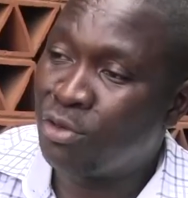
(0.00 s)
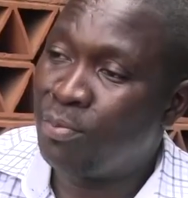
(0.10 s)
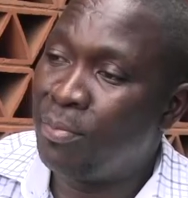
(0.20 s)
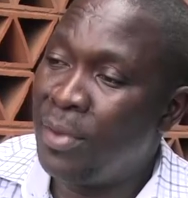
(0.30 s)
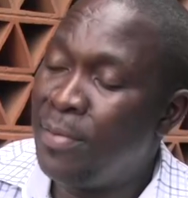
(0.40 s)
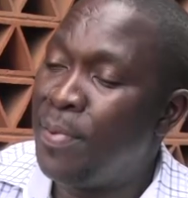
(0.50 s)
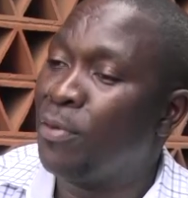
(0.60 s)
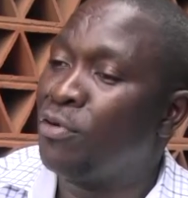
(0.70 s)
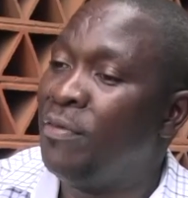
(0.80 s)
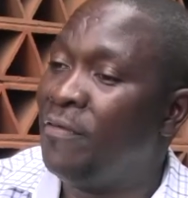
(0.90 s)
has made
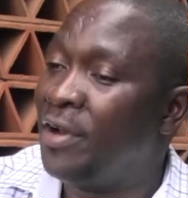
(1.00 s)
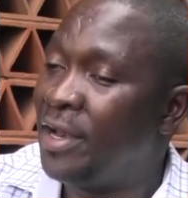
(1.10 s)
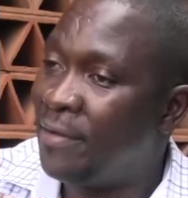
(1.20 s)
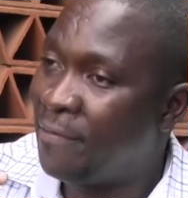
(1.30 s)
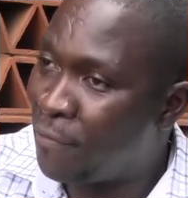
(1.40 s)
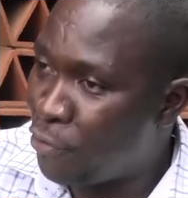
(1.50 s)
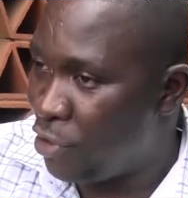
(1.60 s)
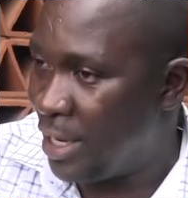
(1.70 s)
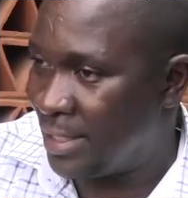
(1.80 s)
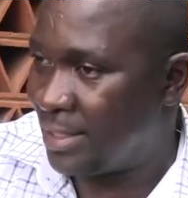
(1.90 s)
people to be very
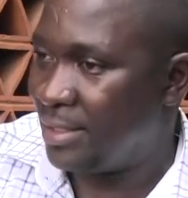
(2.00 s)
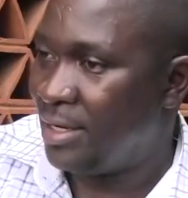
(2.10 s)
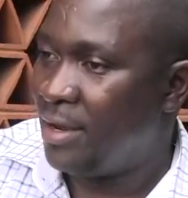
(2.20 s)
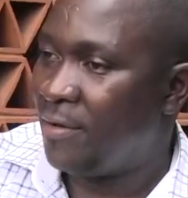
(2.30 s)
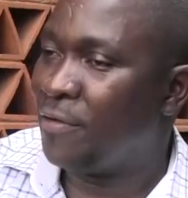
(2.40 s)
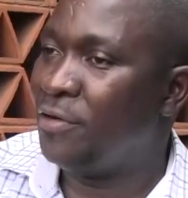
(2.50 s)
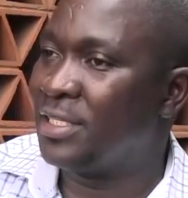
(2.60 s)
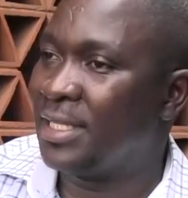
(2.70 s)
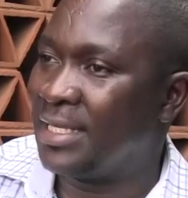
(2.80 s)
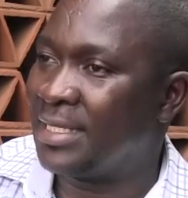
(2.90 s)
fraudulent.
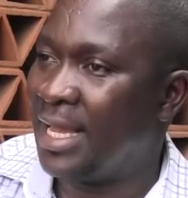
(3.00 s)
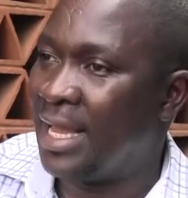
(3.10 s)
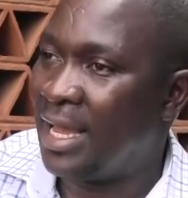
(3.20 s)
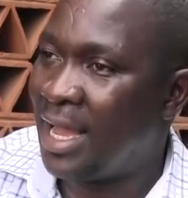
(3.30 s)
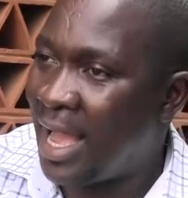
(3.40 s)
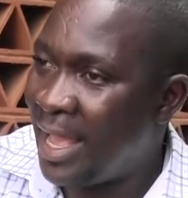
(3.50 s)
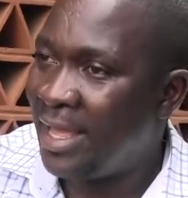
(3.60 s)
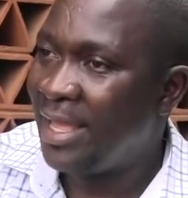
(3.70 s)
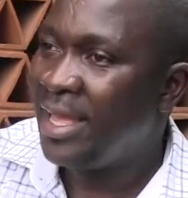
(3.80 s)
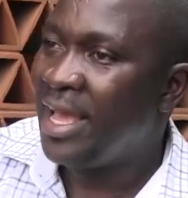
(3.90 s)
Fraudsters are
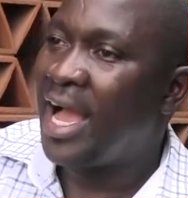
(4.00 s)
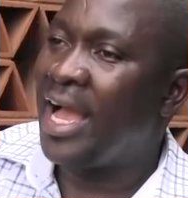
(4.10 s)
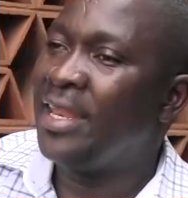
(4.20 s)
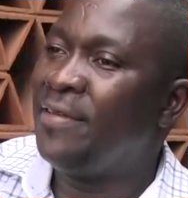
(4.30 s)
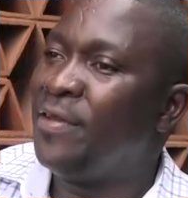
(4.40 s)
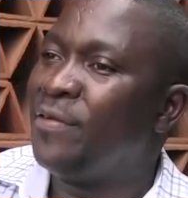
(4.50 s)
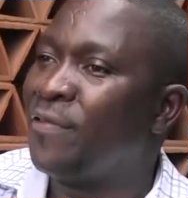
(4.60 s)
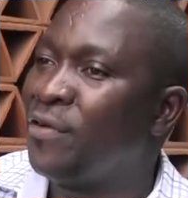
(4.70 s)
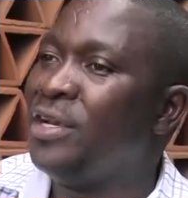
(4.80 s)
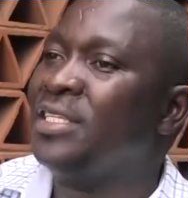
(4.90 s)
high, and even
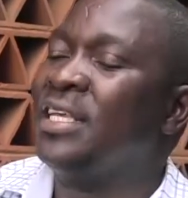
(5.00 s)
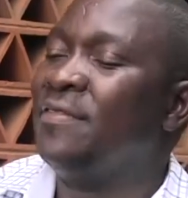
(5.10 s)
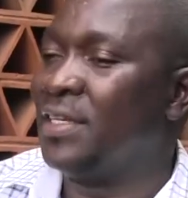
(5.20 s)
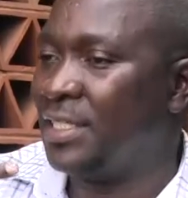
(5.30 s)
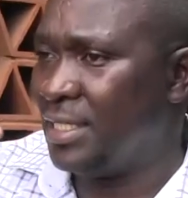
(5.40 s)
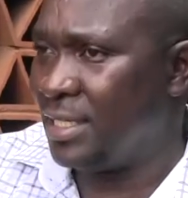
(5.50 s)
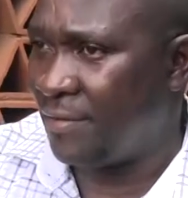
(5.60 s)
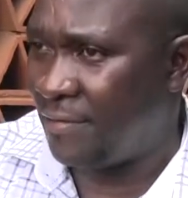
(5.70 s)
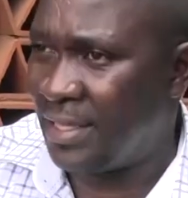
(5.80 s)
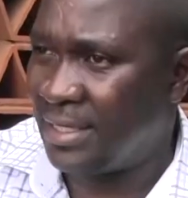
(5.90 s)
fraud is ever-changing
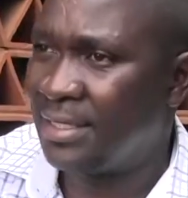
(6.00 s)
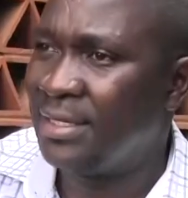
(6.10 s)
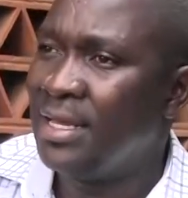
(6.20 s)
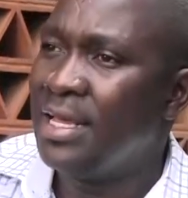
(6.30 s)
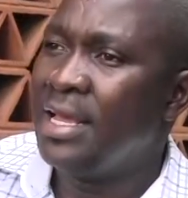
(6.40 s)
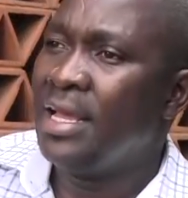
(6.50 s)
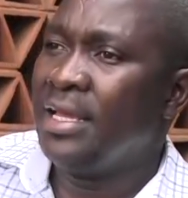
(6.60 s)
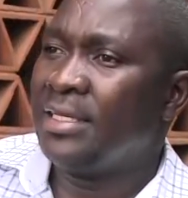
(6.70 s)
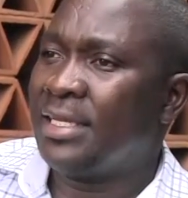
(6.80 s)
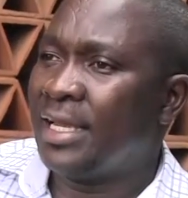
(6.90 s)
face.
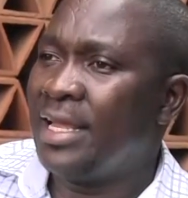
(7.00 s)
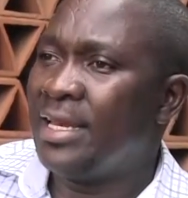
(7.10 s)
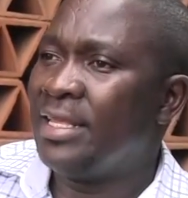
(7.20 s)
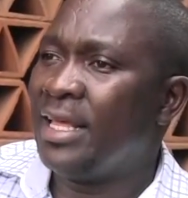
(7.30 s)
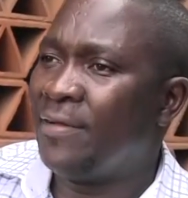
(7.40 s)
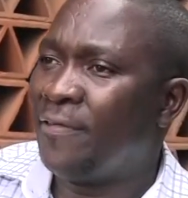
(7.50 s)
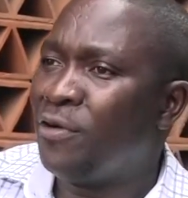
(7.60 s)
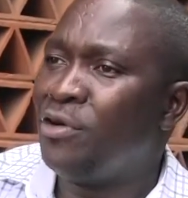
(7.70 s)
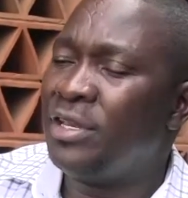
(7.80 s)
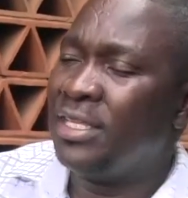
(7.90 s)
Secondly, that
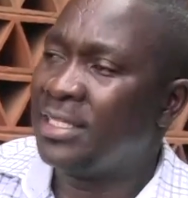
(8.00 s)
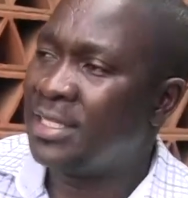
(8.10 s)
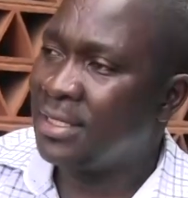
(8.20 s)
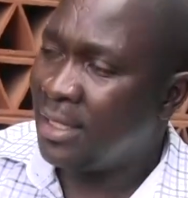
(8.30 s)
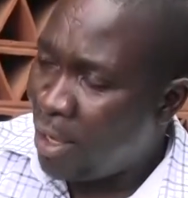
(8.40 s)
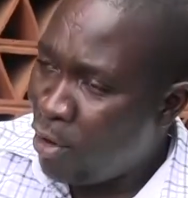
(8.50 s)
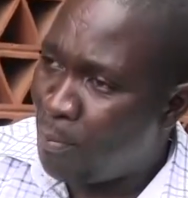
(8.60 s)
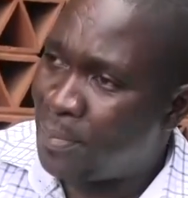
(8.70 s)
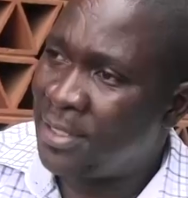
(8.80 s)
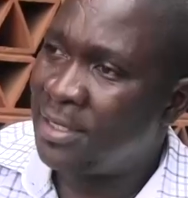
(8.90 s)
fraud is
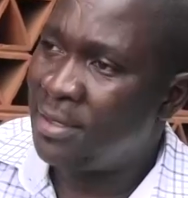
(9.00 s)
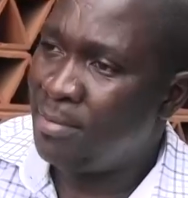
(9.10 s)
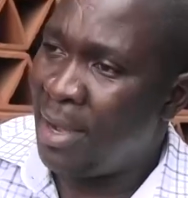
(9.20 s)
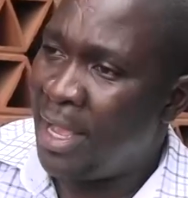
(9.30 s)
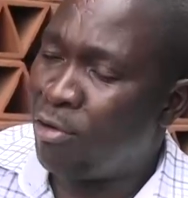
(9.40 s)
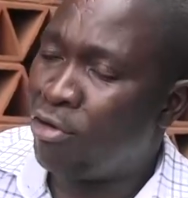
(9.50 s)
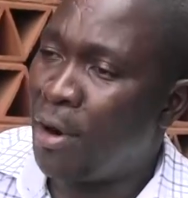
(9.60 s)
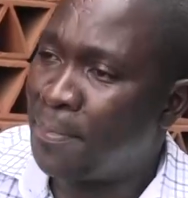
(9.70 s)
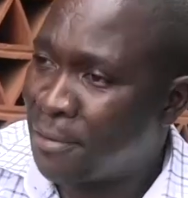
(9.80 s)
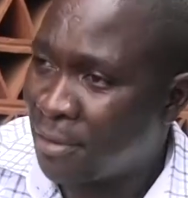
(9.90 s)
helped by
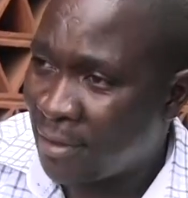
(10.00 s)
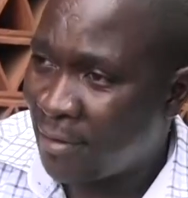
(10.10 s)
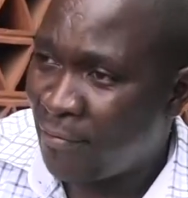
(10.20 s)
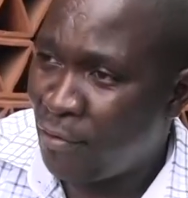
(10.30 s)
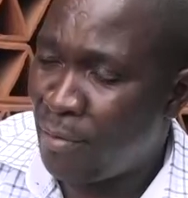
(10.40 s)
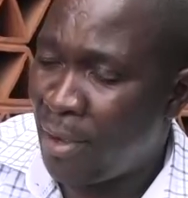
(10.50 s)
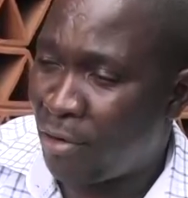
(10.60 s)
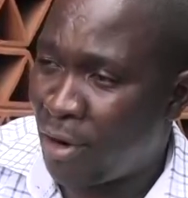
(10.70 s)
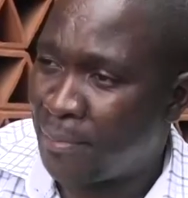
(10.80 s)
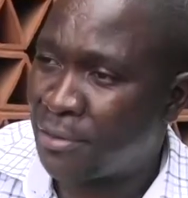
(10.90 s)
corruption, fueled by
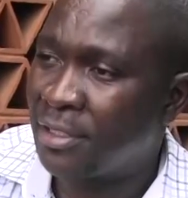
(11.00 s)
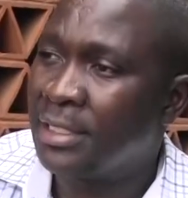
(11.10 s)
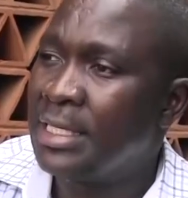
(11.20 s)
corruption,